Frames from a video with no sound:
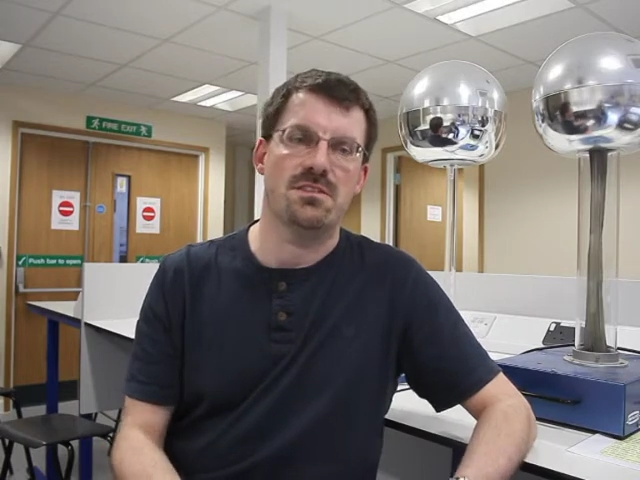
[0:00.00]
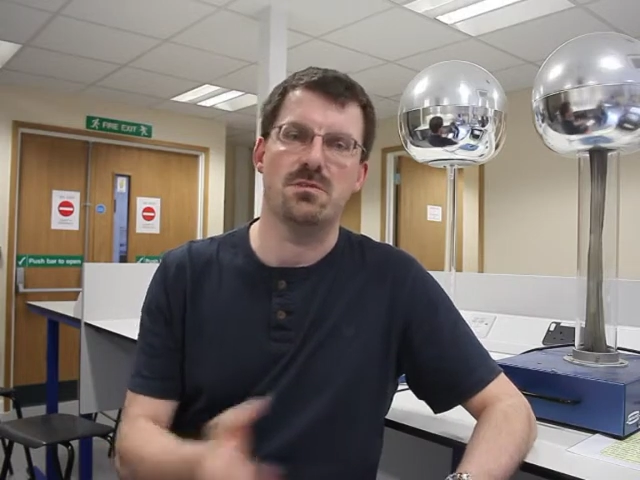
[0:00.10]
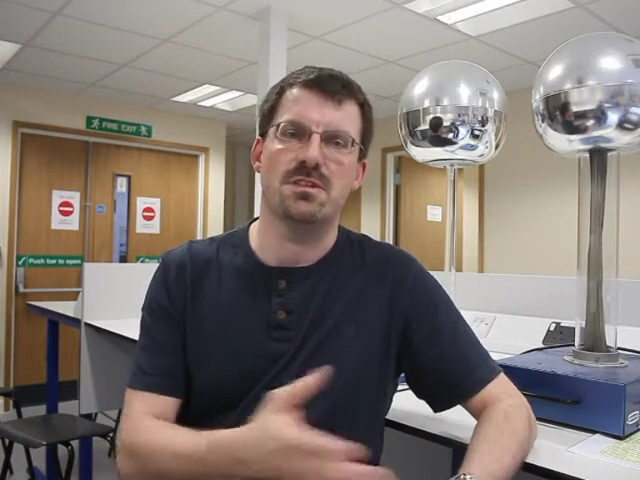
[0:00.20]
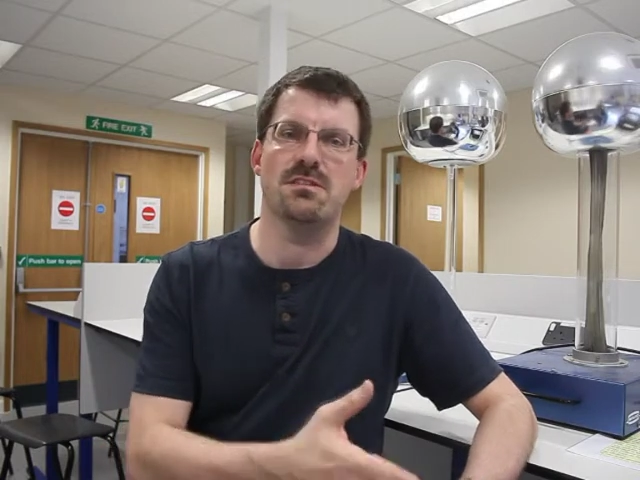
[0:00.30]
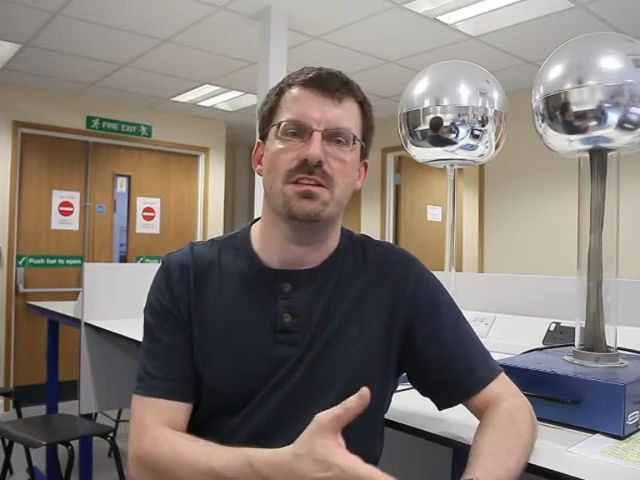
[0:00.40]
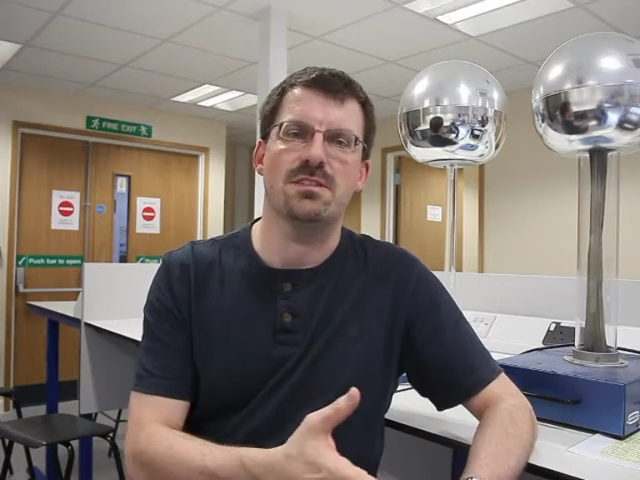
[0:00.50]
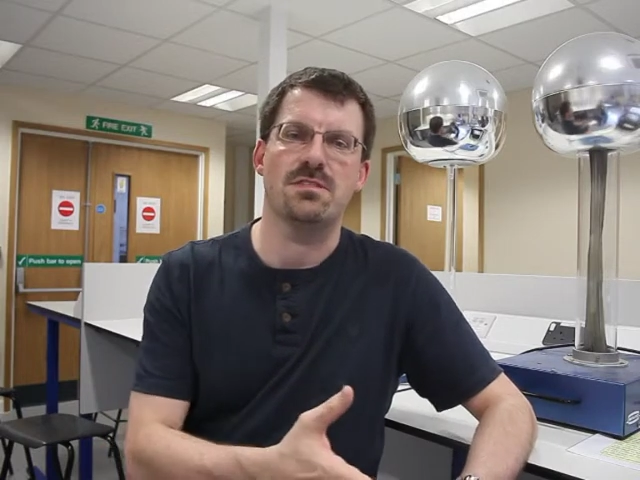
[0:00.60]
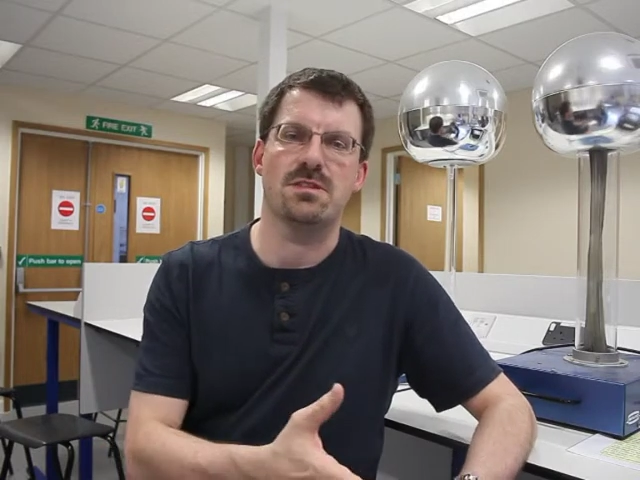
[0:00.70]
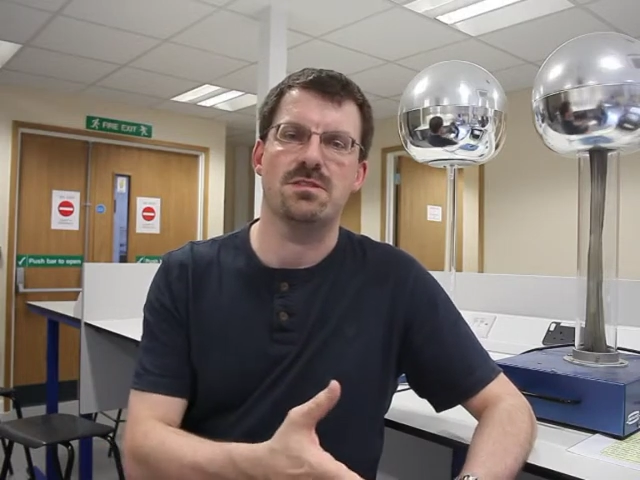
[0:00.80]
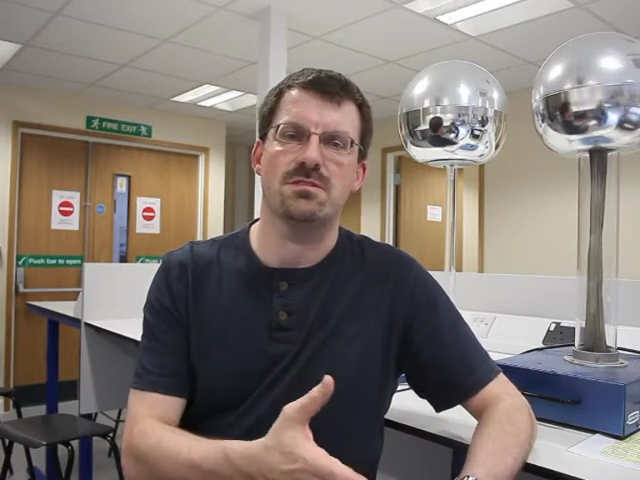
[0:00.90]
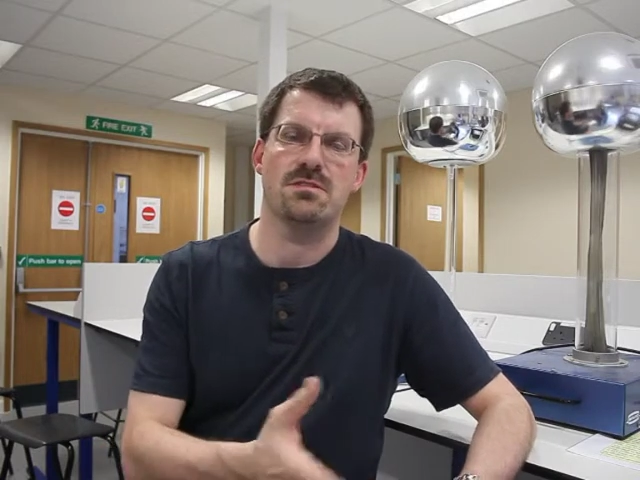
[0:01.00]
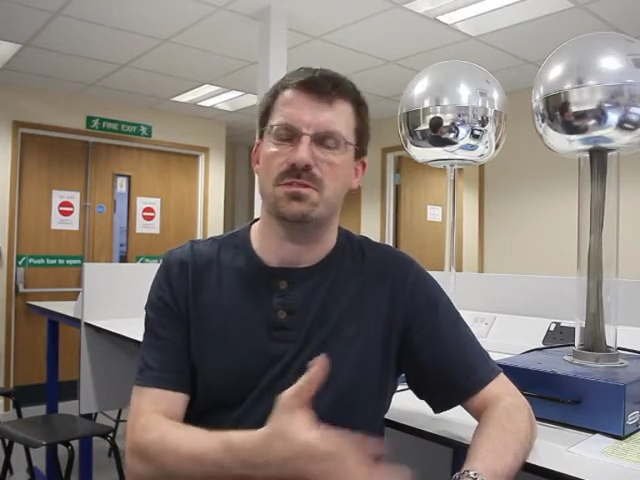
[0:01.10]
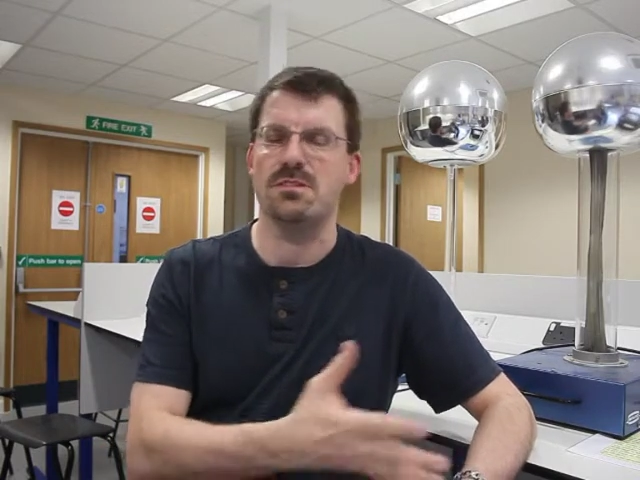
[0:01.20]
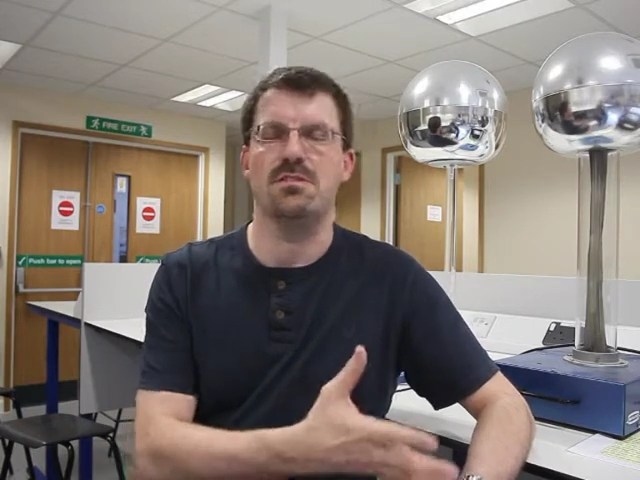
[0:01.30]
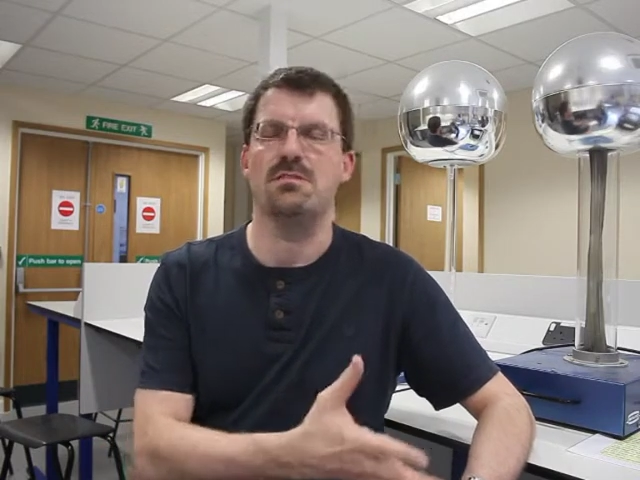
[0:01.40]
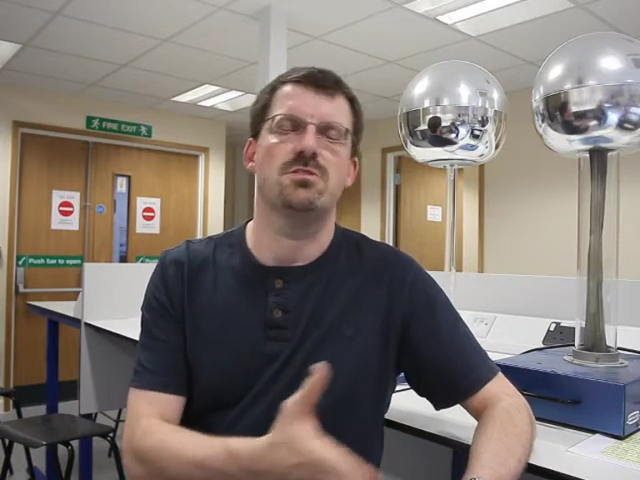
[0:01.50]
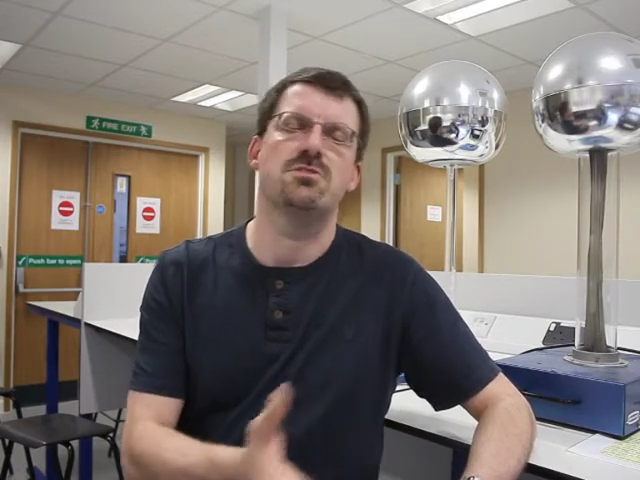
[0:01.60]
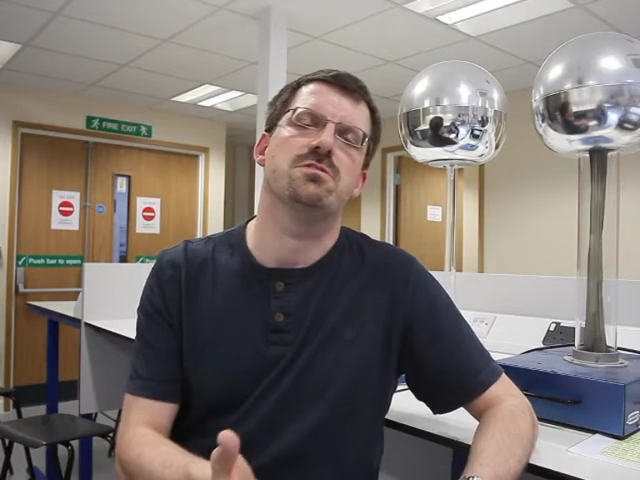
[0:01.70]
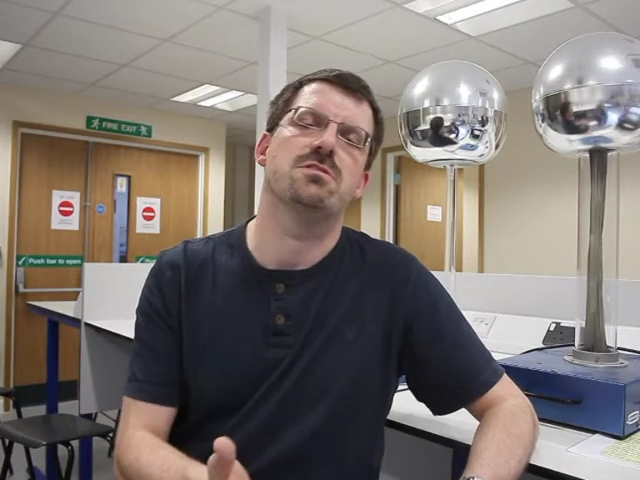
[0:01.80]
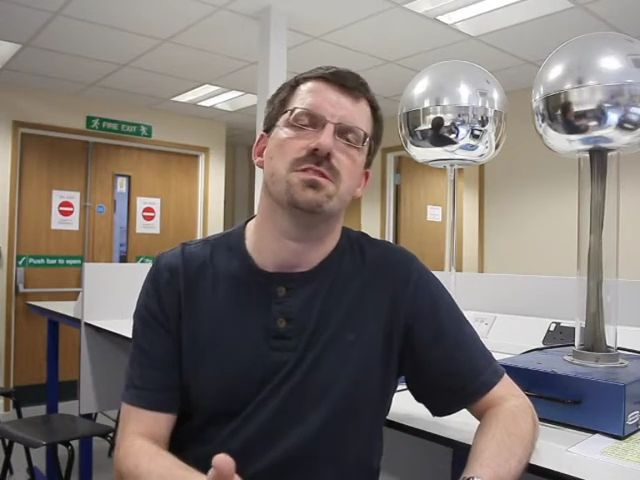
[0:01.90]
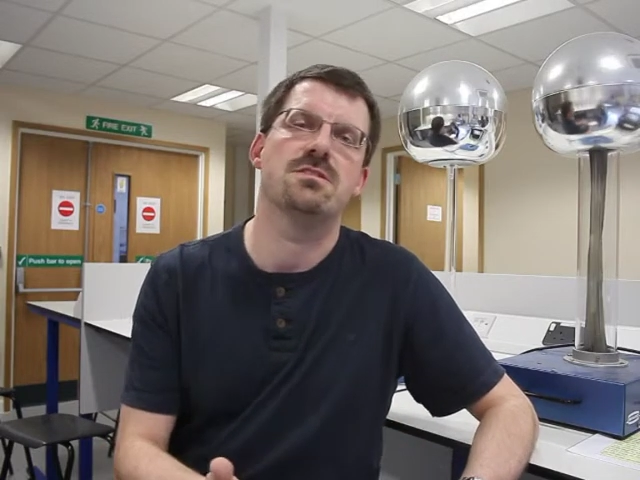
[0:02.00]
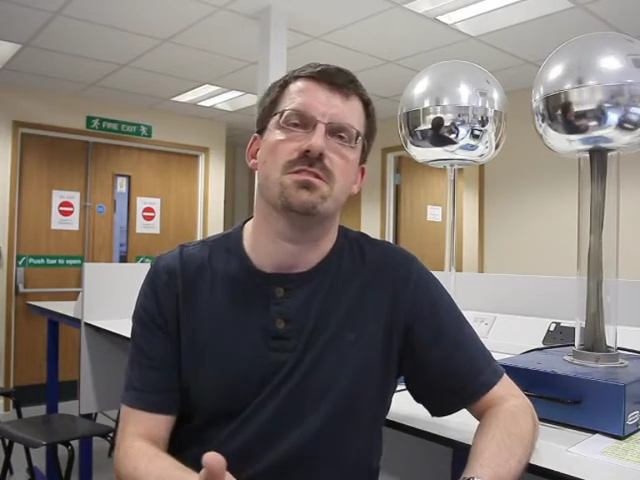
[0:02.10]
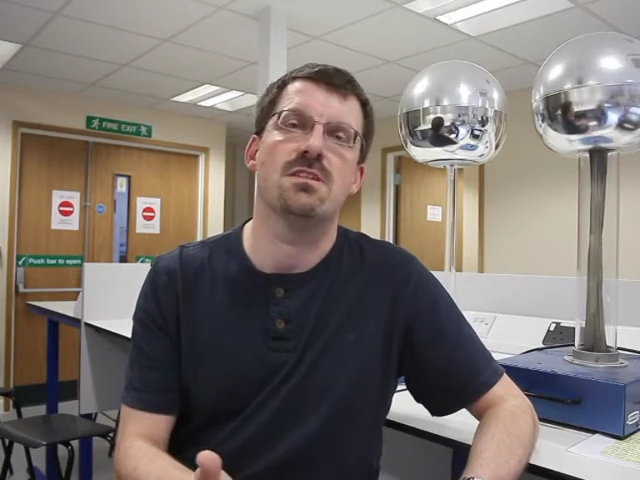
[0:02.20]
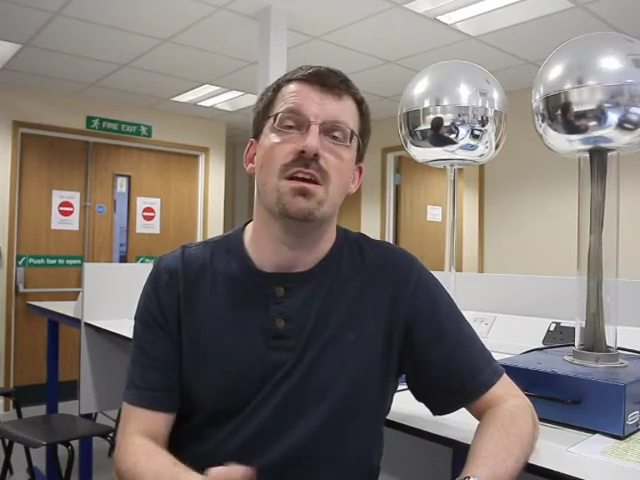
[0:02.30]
Do I do the lecture questions? Do I do the tutorial questions?